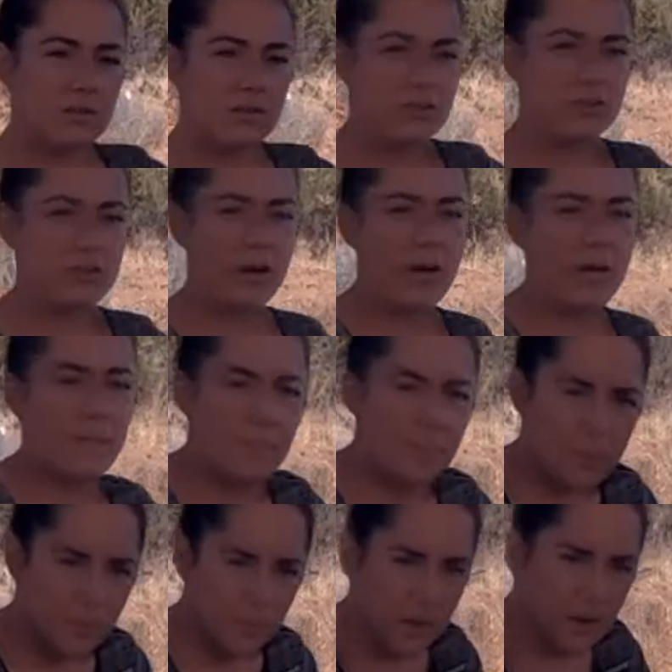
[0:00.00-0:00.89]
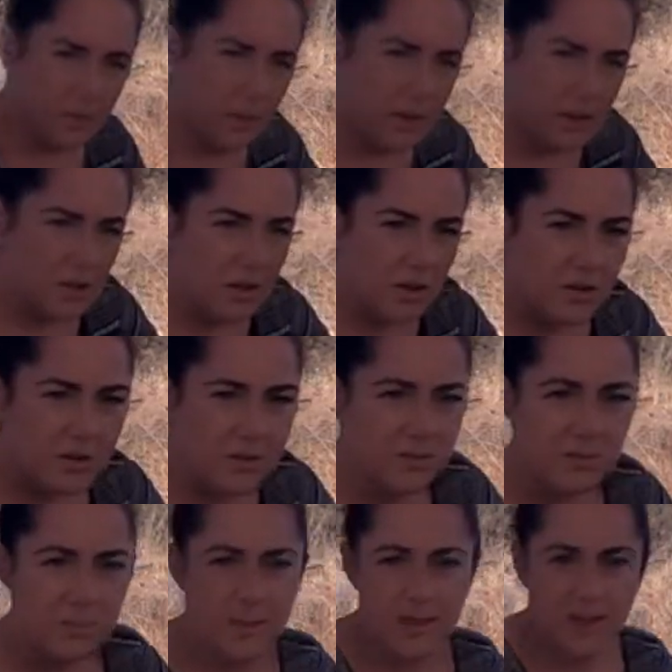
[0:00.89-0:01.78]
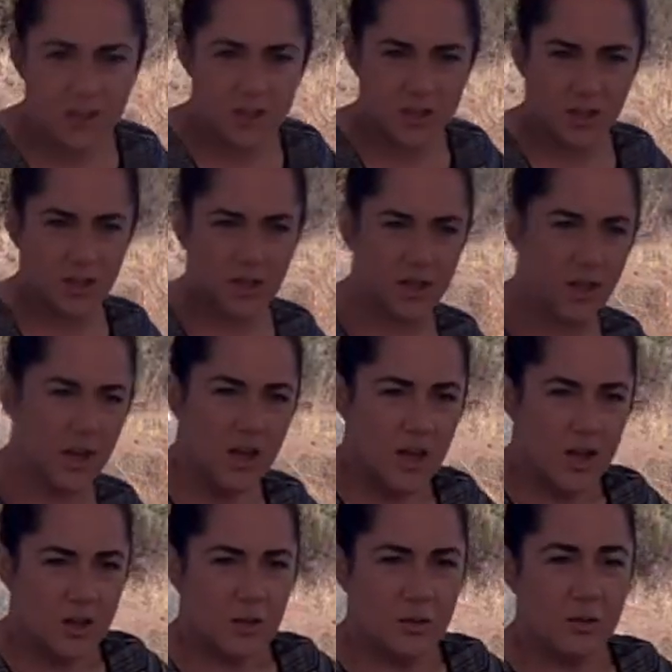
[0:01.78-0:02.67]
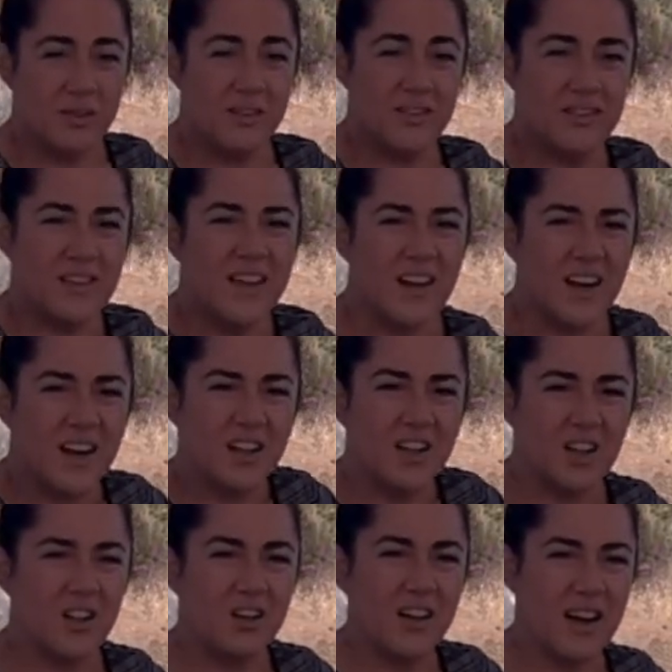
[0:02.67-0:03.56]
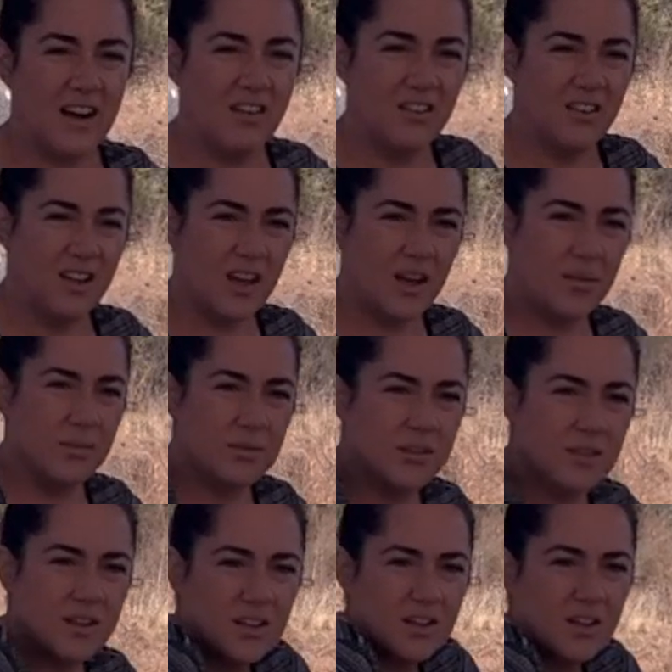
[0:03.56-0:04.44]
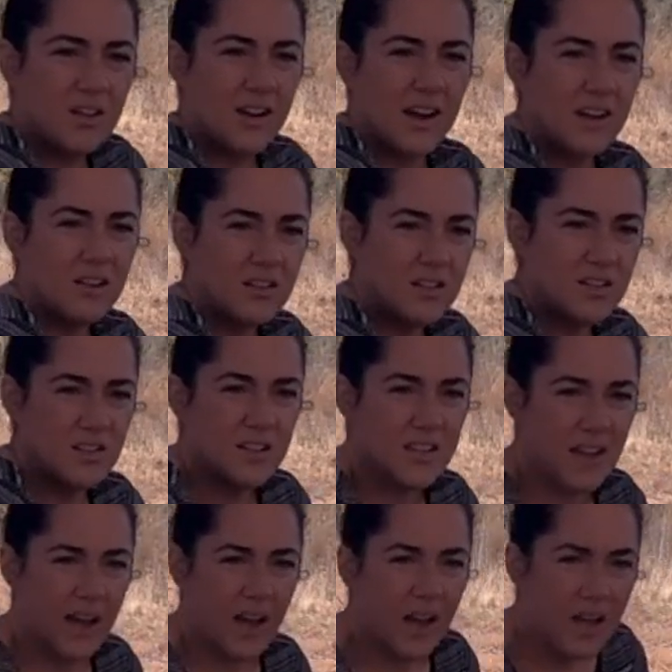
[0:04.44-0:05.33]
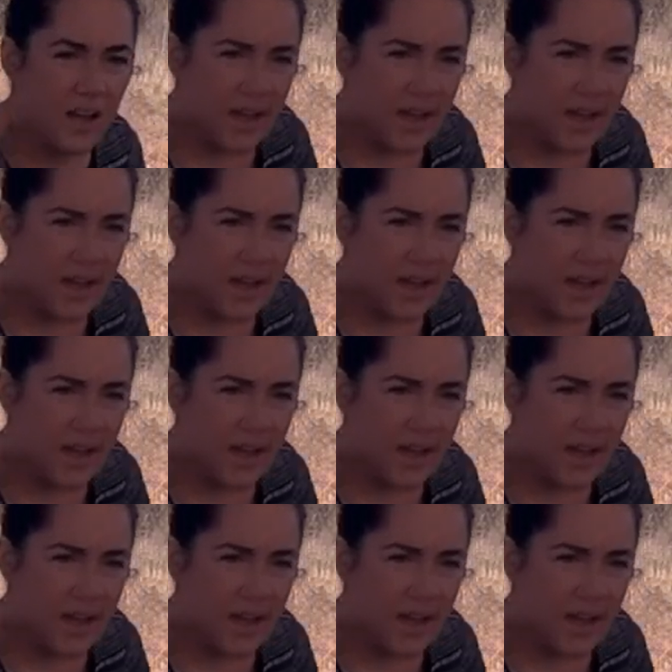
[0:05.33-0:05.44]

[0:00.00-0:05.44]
So what I want you to do is make sure you sit on the ground, hips are on the ground, yeah?